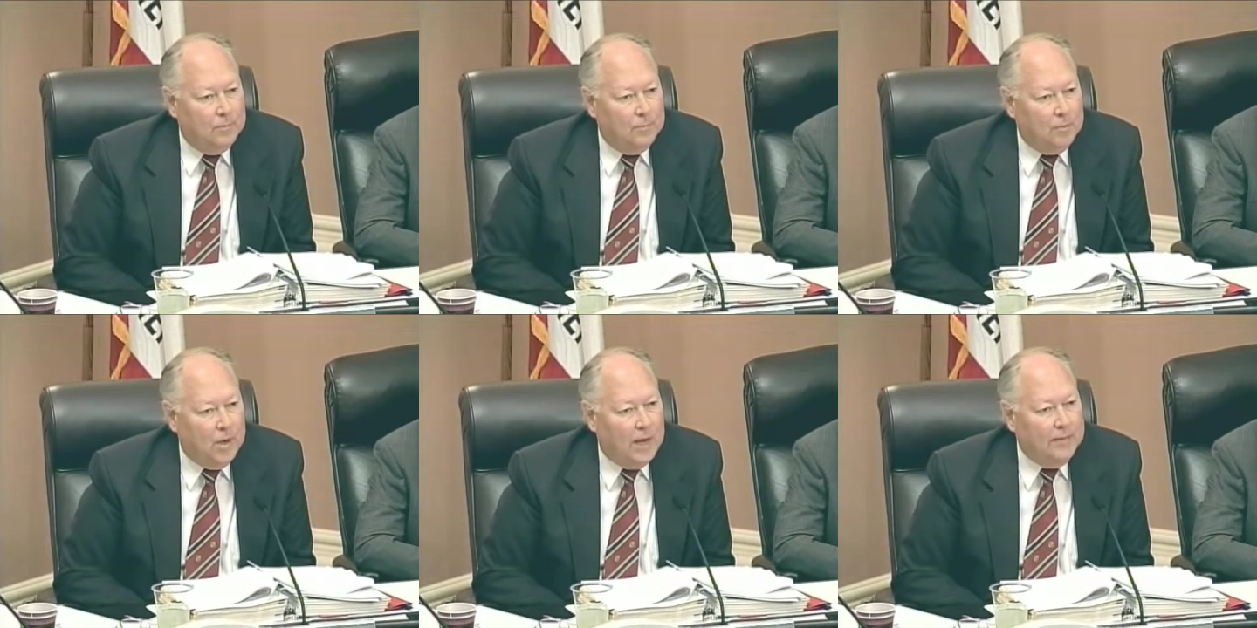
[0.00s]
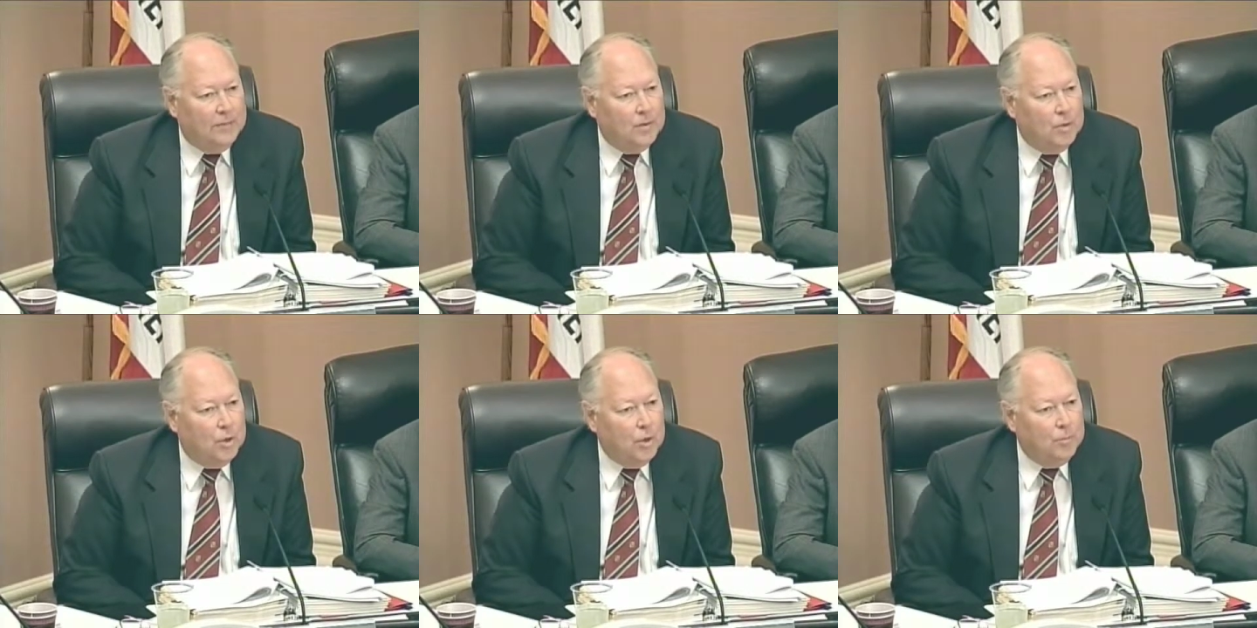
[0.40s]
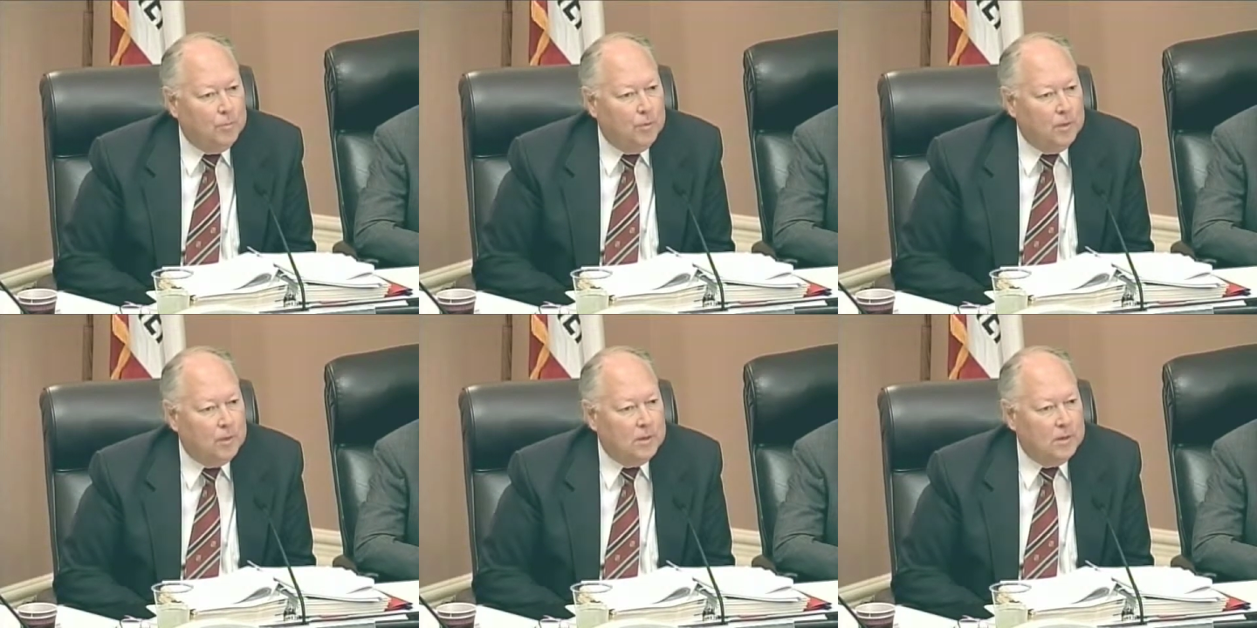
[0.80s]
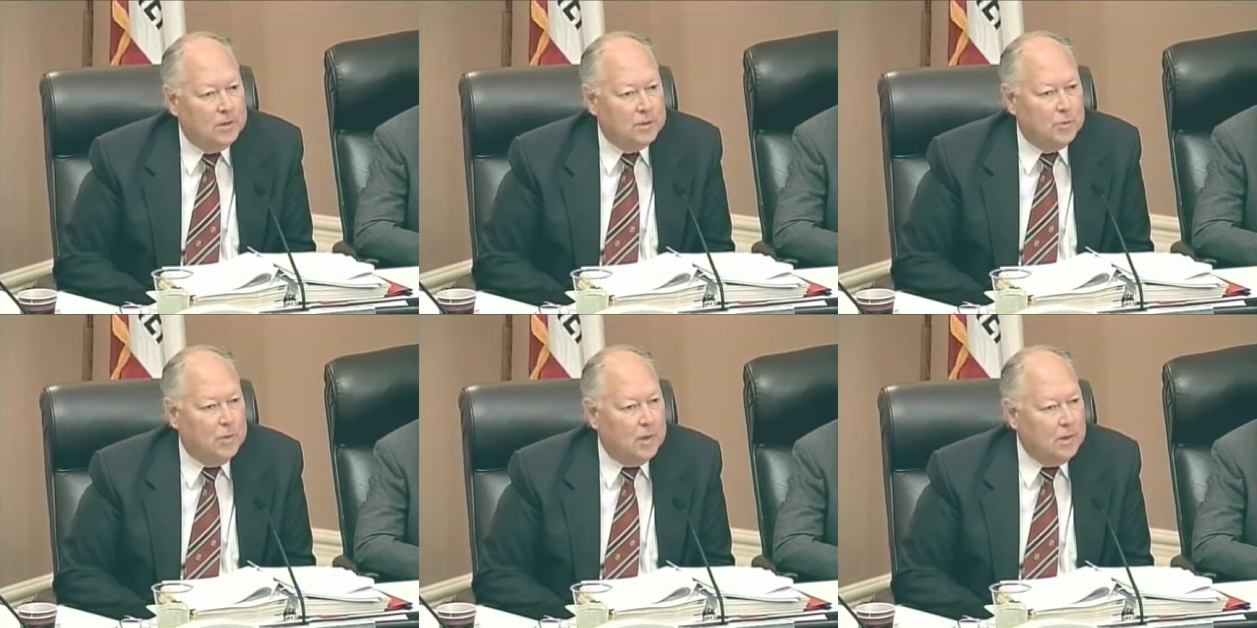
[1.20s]
private homeowner
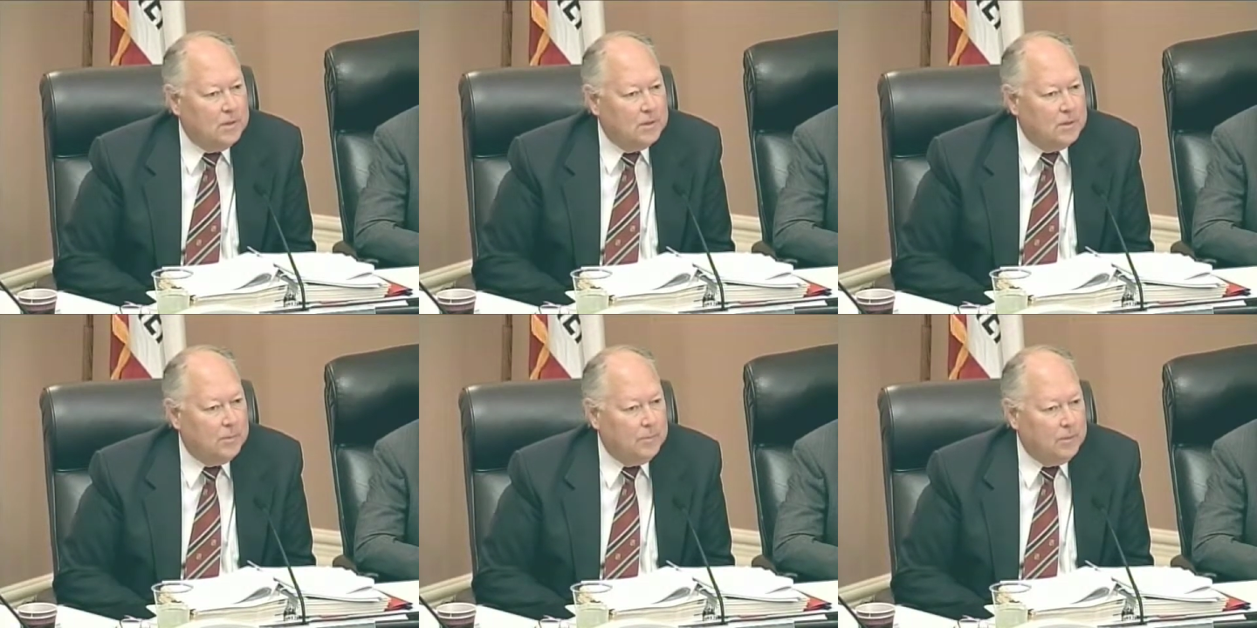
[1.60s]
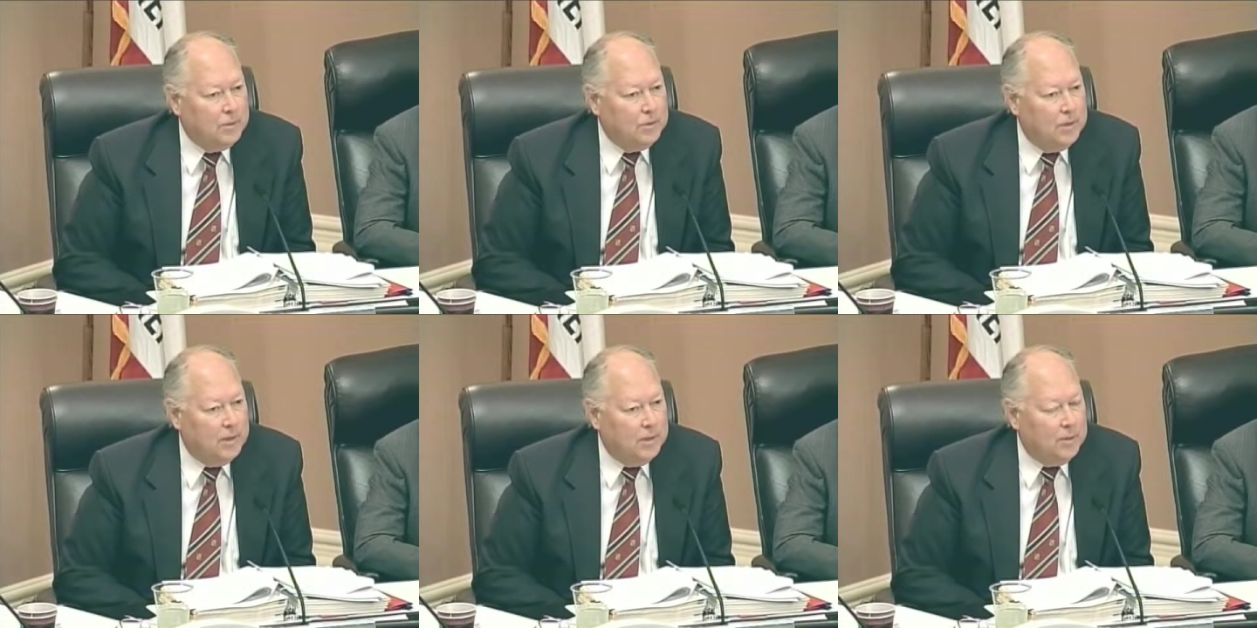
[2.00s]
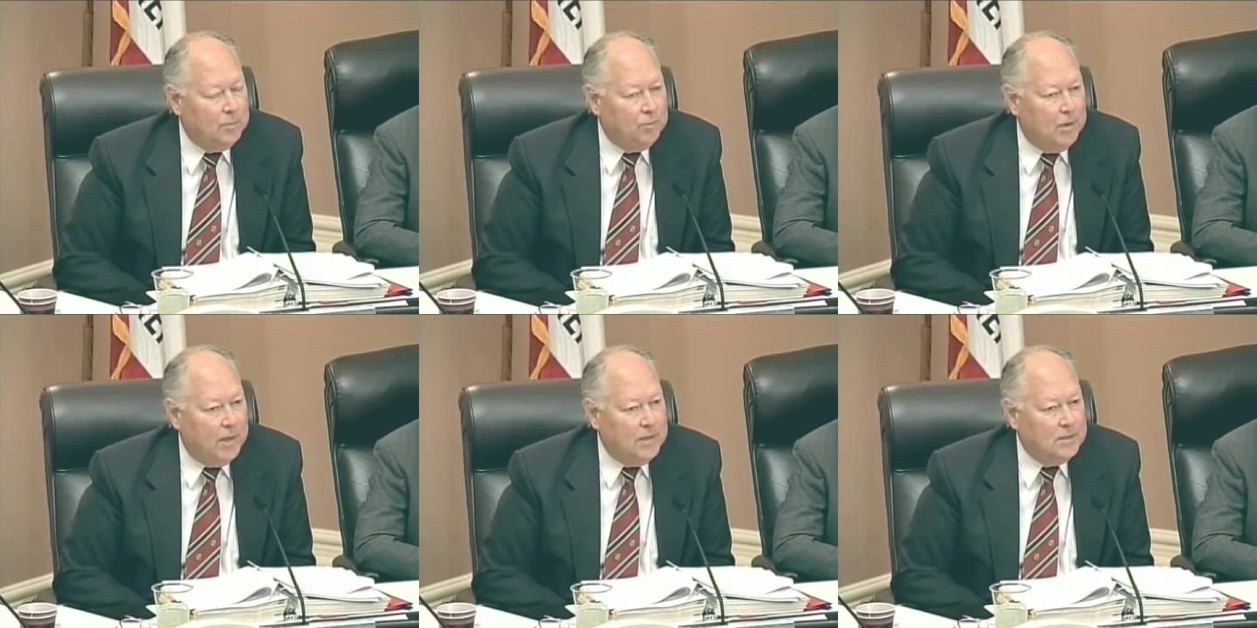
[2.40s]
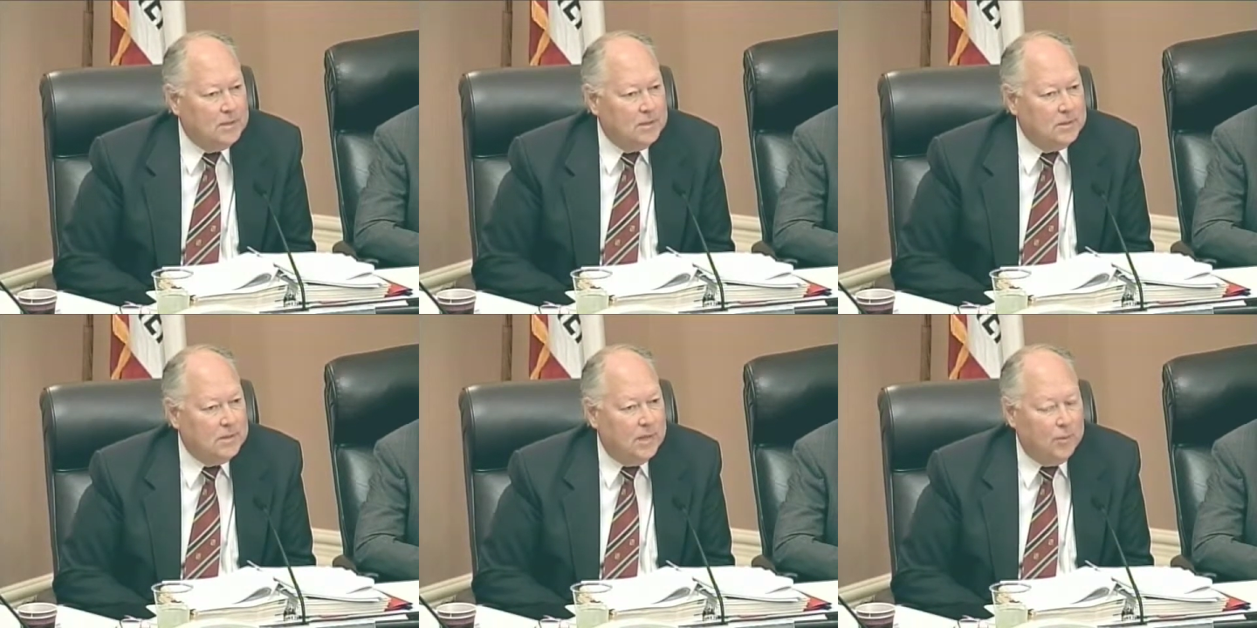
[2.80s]
as well as commercial
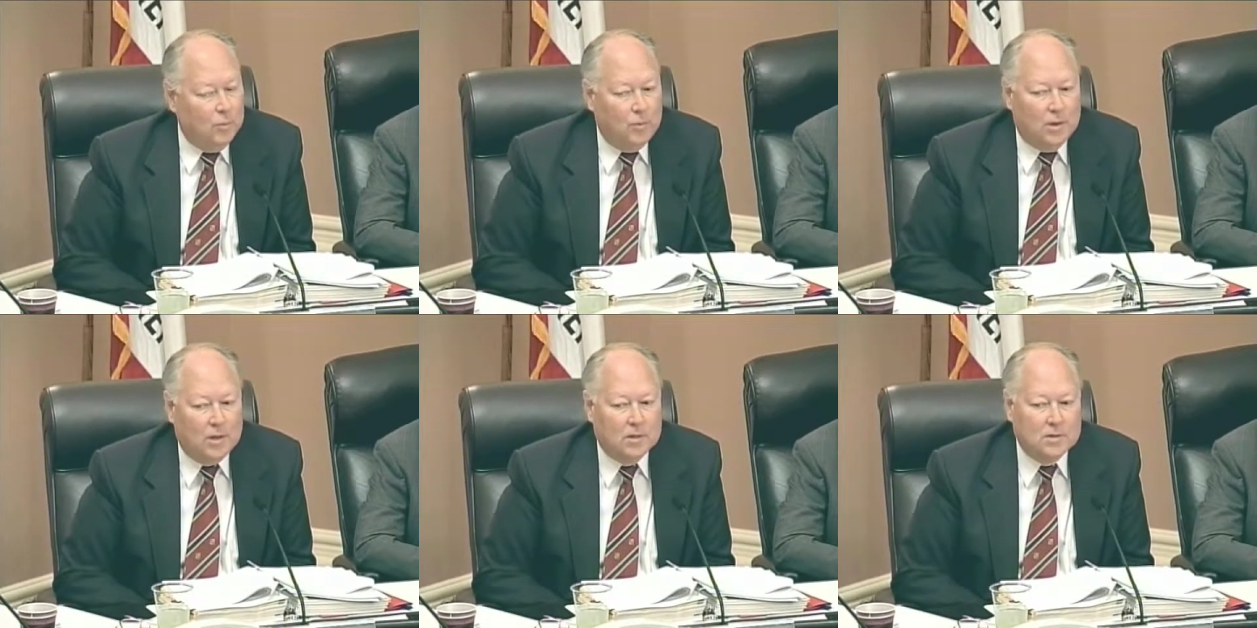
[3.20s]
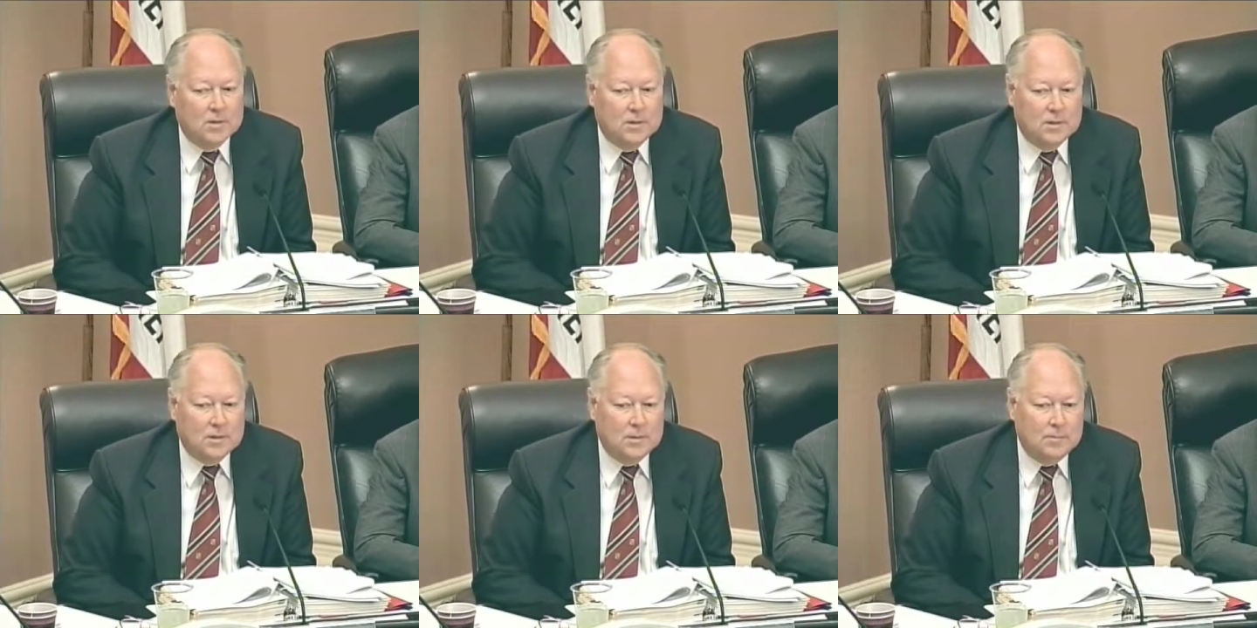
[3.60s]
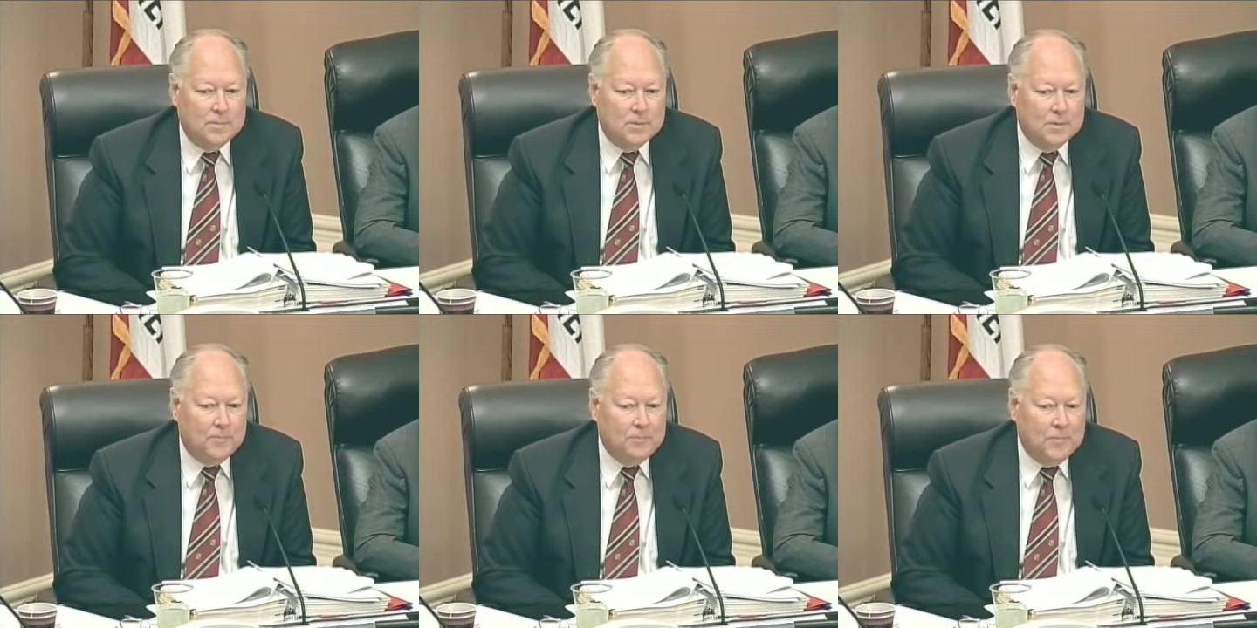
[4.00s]
enterprises and water systems